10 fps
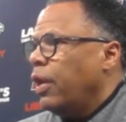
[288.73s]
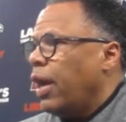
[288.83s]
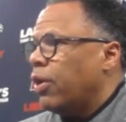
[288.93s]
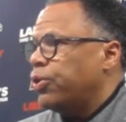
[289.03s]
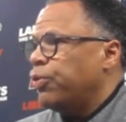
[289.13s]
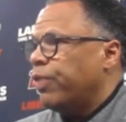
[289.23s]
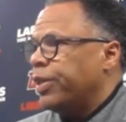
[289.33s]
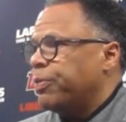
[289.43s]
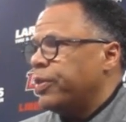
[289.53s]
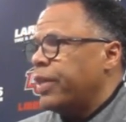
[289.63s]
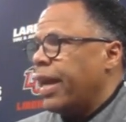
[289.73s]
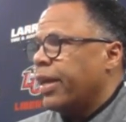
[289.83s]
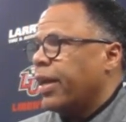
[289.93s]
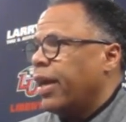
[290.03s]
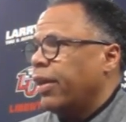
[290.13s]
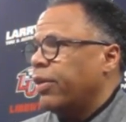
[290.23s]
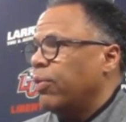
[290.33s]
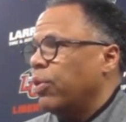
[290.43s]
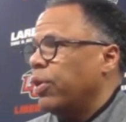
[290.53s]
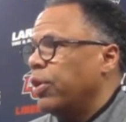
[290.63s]
Yeah, our 2 freshmen, Zach and Colin, are
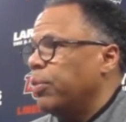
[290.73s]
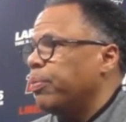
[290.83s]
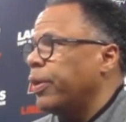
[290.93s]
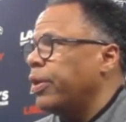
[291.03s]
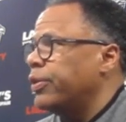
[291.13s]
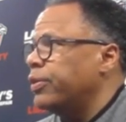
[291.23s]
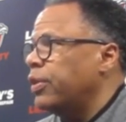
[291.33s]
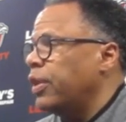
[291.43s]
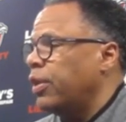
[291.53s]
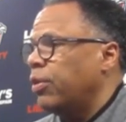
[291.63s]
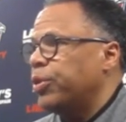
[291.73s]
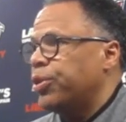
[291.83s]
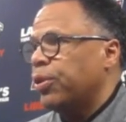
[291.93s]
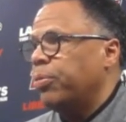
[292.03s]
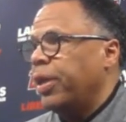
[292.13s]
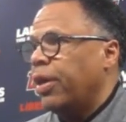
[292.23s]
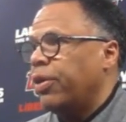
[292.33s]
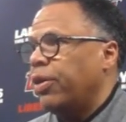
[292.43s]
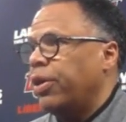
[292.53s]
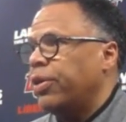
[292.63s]
really good players, and they're mature beyond
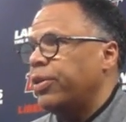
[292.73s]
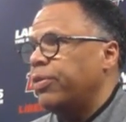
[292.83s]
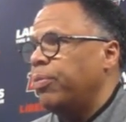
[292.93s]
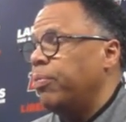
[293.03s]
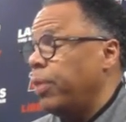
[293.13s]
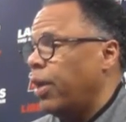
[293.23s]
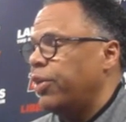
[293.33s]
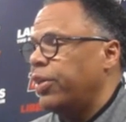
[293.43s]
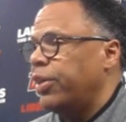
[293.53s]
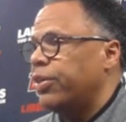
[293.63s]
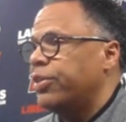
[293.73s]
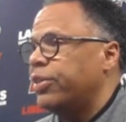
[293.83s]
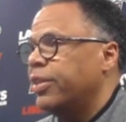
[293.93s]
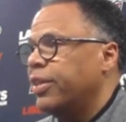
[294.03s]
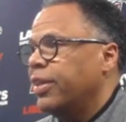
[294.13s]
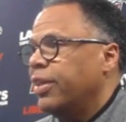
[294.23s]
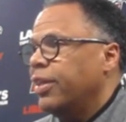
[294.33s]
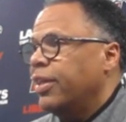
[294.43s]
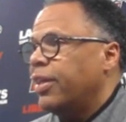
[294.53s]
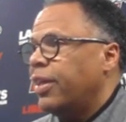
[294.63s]
their years.
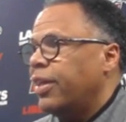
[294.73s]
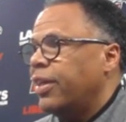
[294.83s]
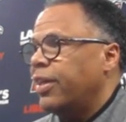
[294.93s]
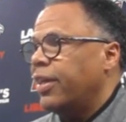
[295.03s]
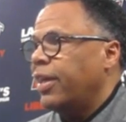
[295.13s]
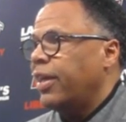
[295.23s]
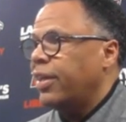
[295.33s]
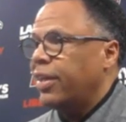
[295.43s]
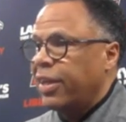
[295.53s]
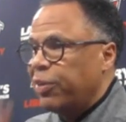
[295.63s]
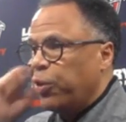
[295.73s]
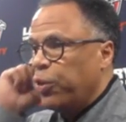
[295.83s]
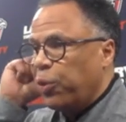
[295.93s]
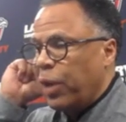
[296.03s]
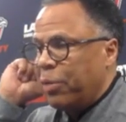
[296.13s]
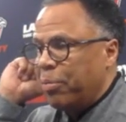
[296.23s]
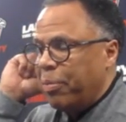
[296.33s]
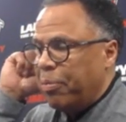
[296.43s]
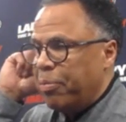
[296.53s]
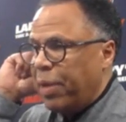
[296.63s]
And even though they're wet
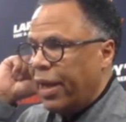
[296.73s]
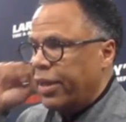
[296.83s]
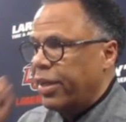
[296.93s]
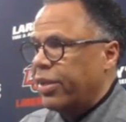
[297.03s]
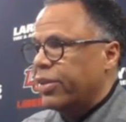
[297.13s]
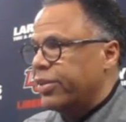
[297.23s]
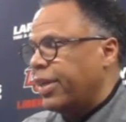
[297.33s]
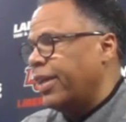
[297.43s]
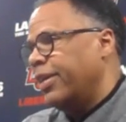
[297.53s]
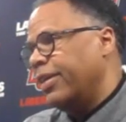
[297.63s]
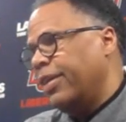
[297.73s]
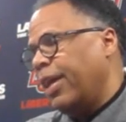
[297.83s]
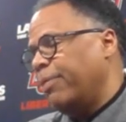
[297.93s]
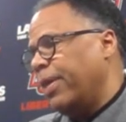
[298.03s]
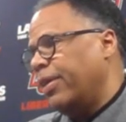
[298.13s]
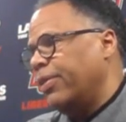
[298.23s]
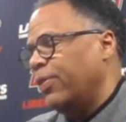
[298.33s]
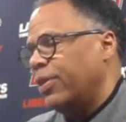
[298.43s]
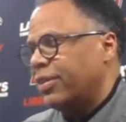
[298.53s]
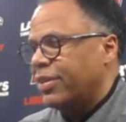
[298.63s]
behind the ears, that came out in
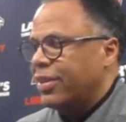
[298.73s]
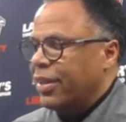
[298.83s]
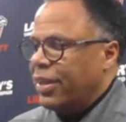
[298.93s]
one.